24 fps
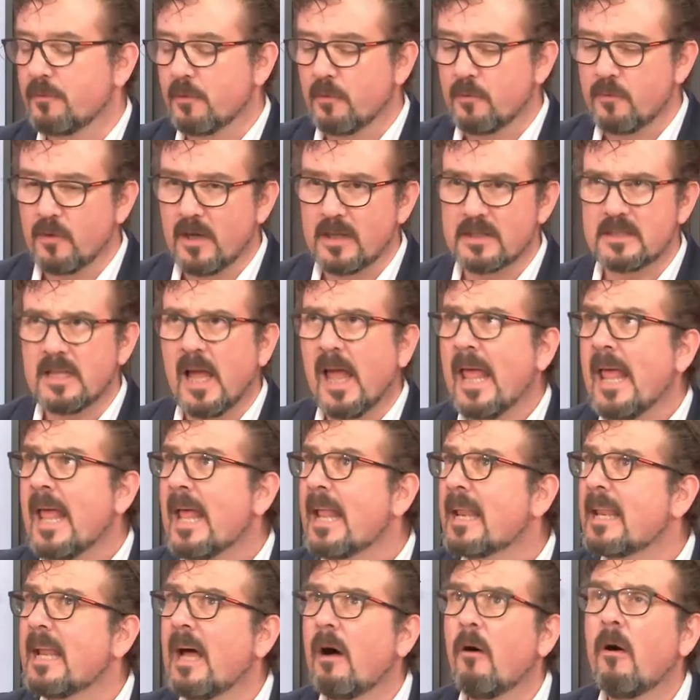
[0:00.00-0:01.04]
for mm. France.
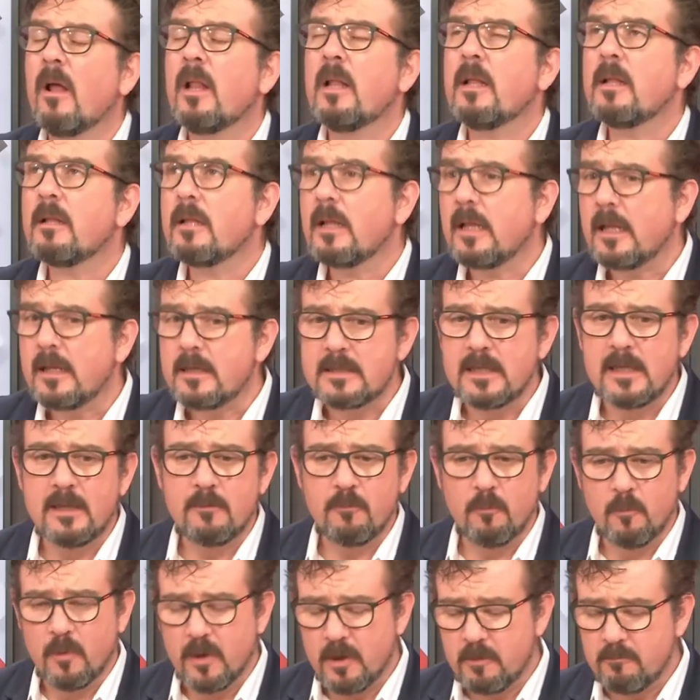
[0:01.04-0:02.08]
Now,
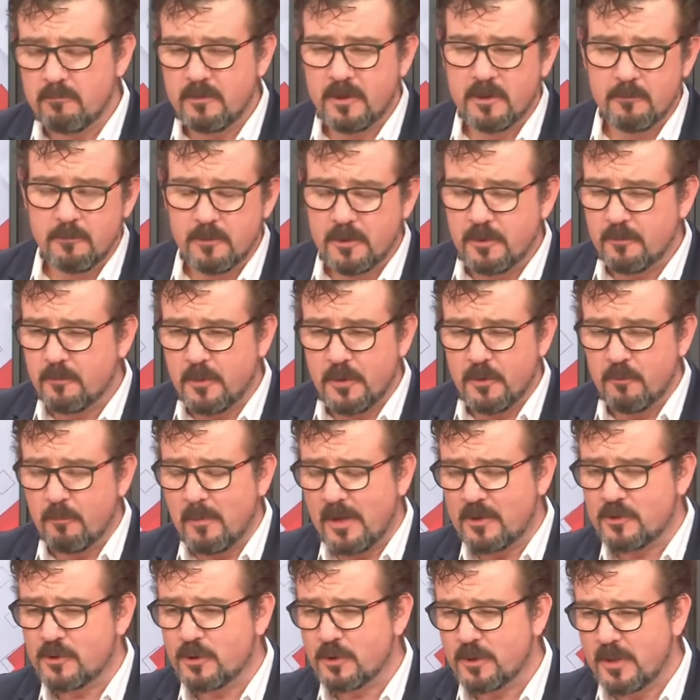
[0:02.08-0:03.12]
indeed, where you, you, you,
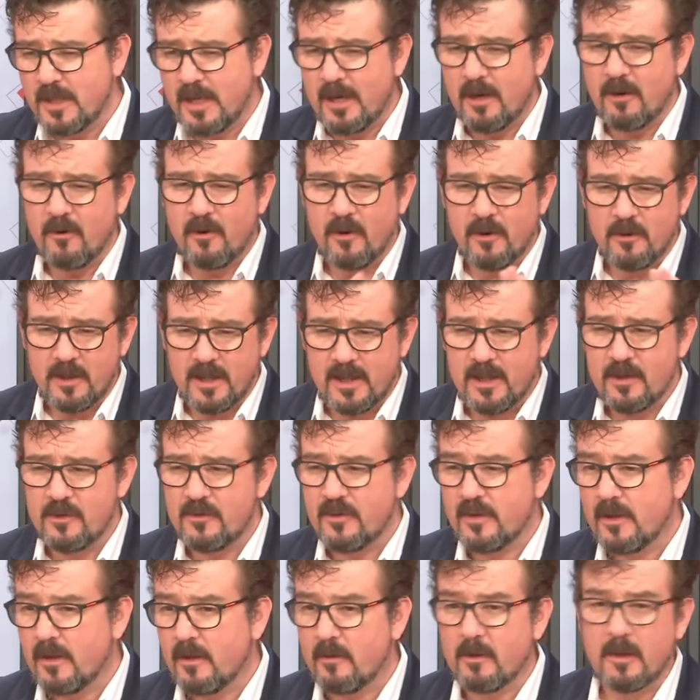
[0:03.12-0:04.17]
mentioned there on
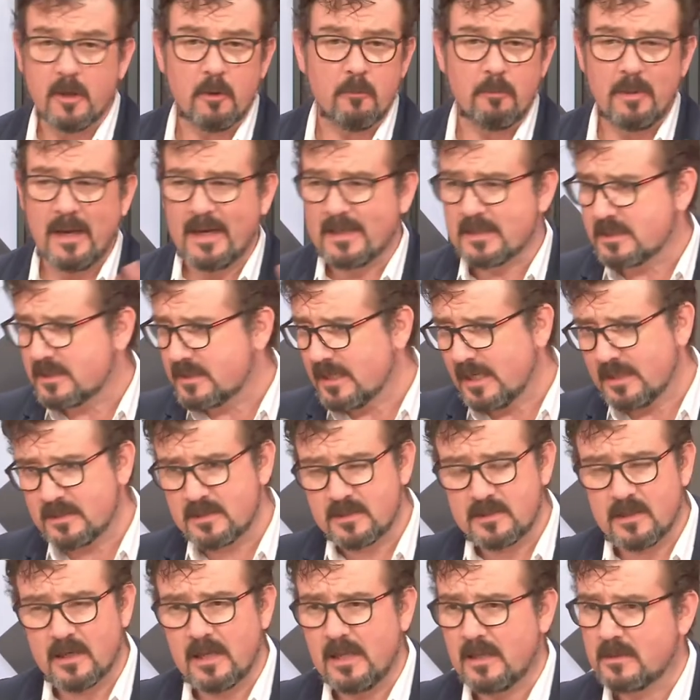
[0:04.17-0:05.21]
India, you know, Pakistan
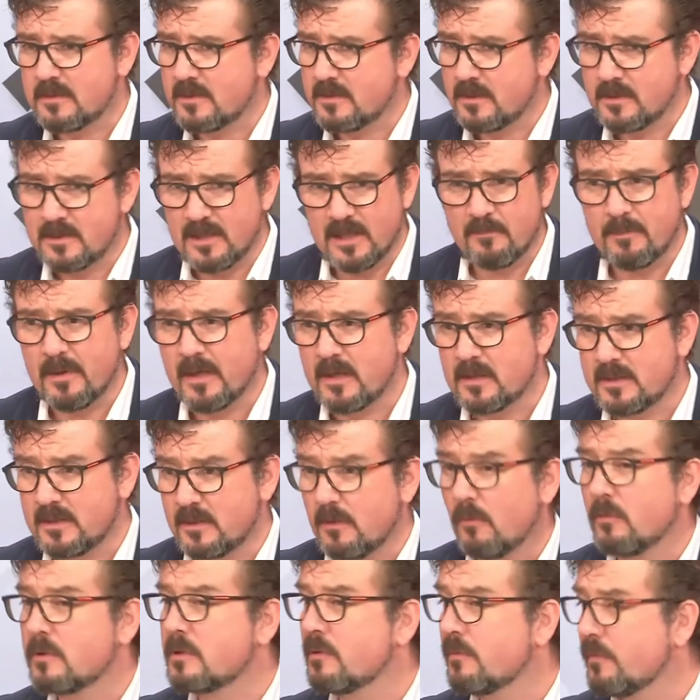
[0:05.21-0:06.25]
still has the death
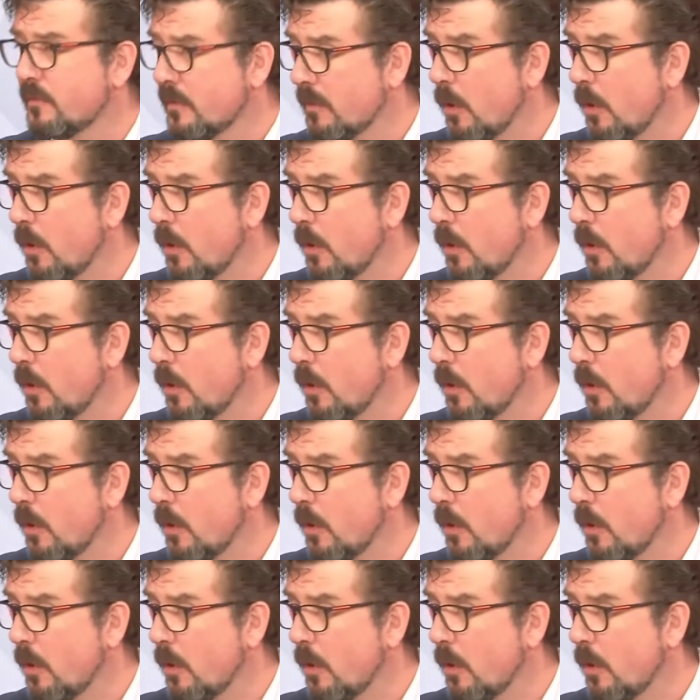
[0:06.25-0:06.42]
penalty also for